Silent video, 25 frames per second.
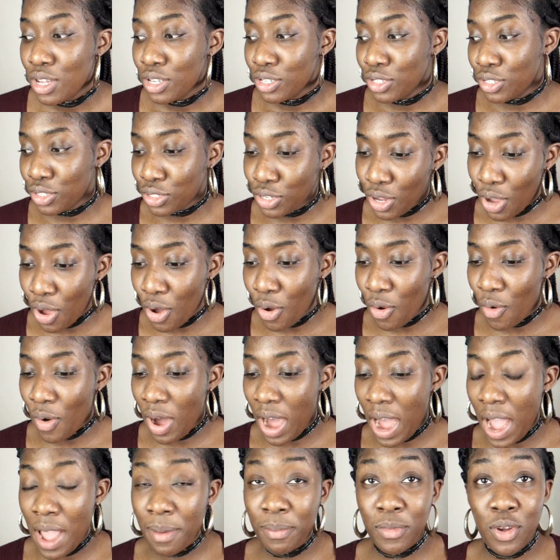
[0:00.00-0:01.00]

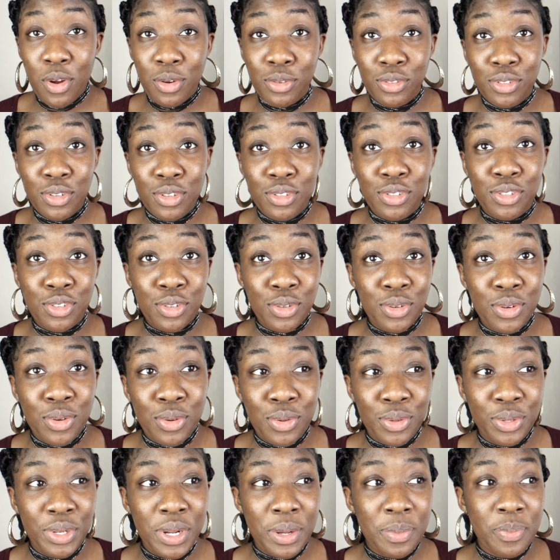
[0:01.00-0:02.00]
So I'm going to
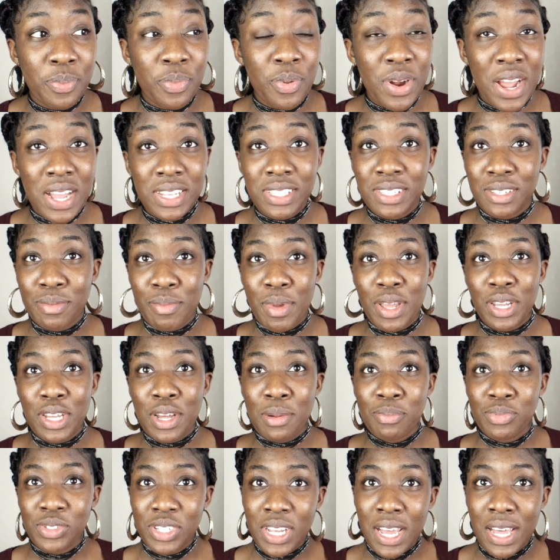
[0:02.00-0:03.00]
do the Bratz
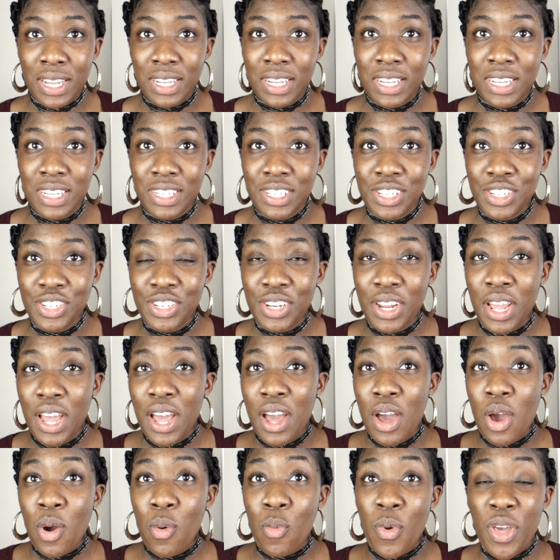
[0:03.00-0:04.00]
makeup challenge
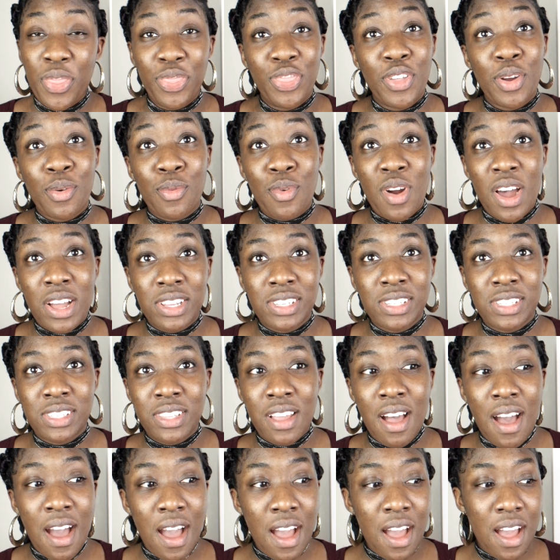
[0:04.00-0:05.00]
with the
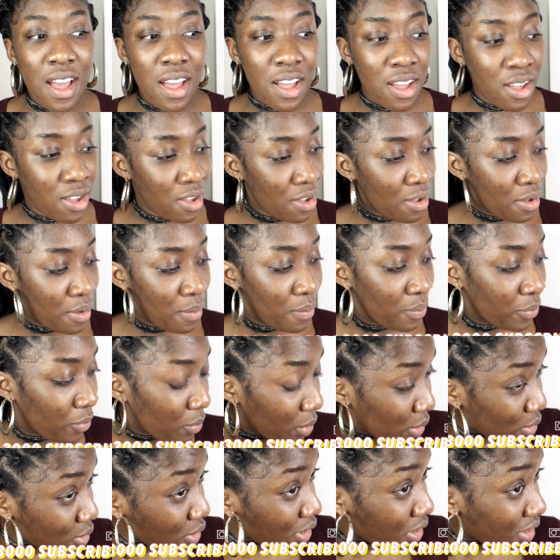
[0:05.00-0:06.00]
Rasta
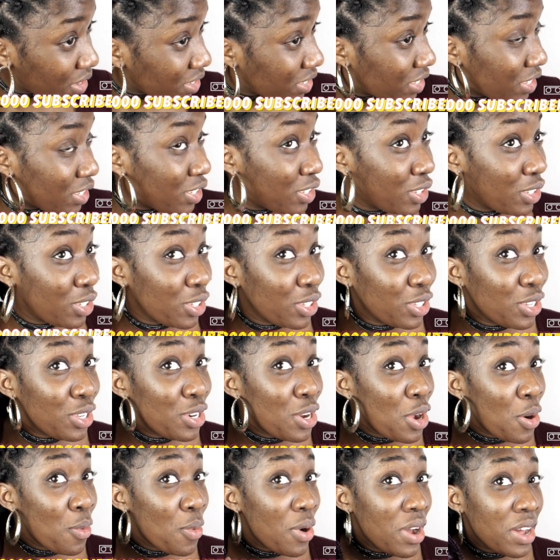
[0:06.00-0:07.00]
because you
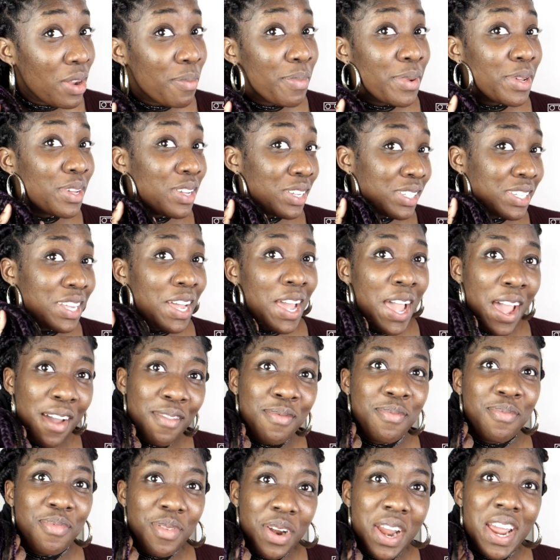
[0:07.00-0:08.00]
know what? Because I
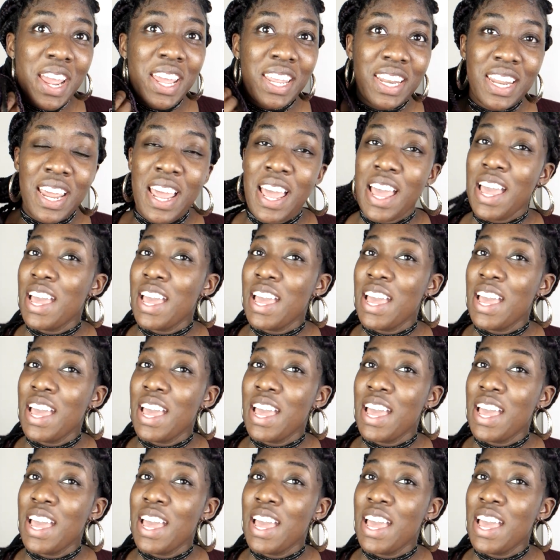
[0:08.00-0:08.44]
have braid.